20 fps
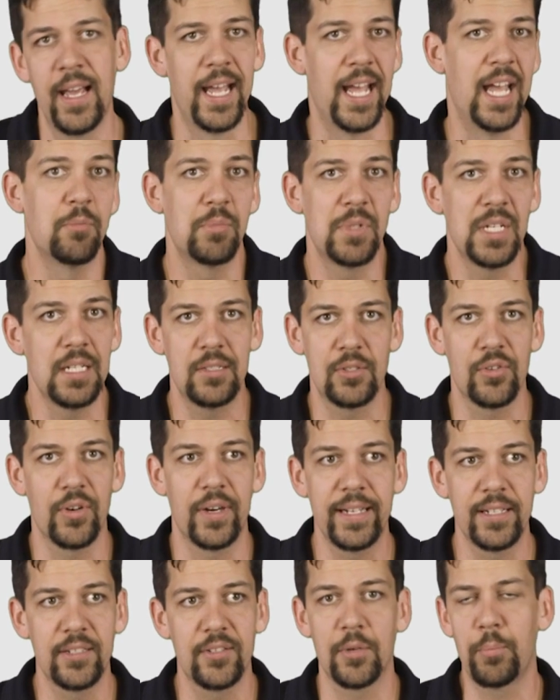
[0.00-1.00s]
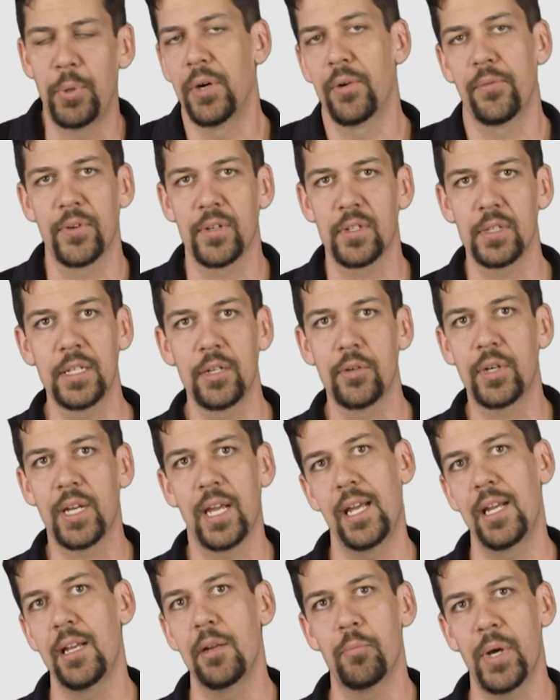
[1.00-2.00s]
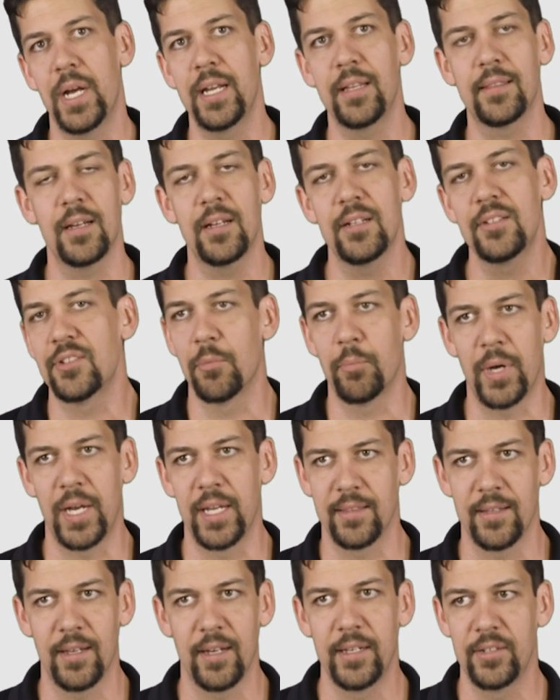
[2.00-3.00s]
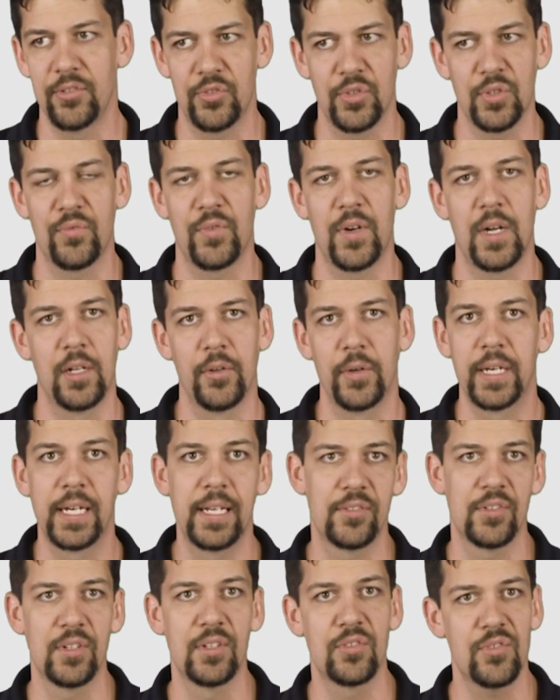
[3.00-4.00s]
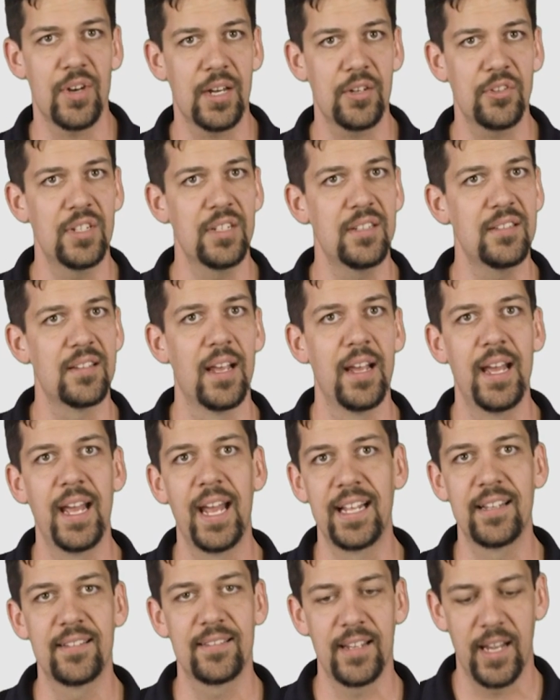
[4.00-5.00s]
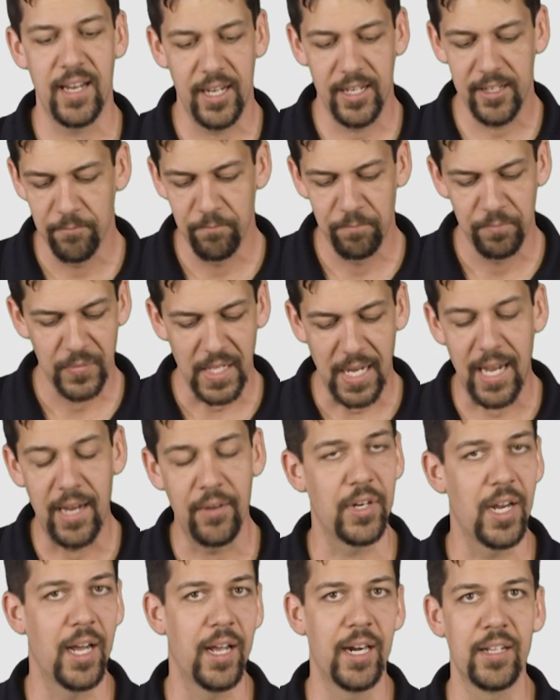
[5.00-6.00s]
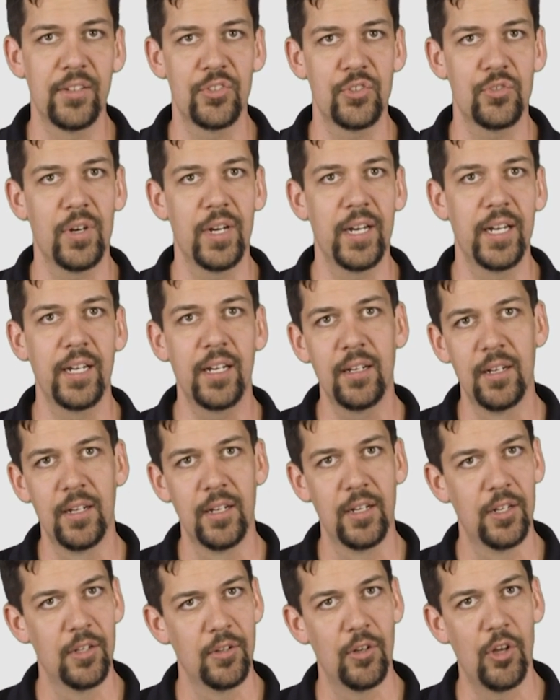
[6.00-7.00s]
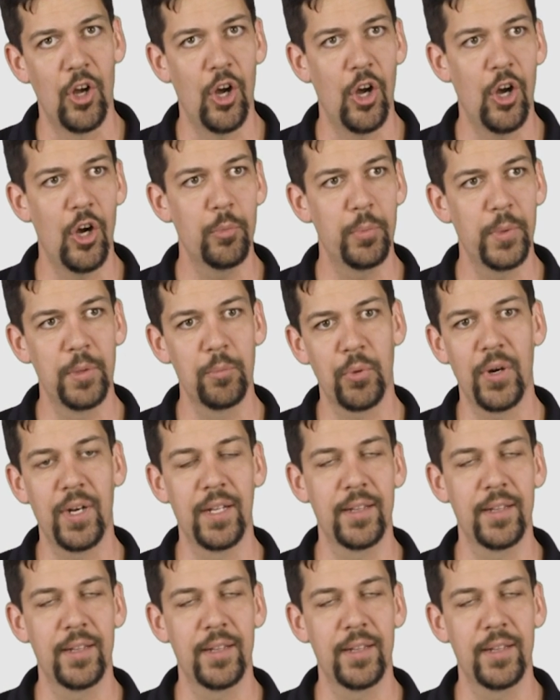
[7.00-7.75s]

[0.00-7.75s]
Empty strings are perfectly okay in Python. So Python is just following its instructions and saying, I've got a string, open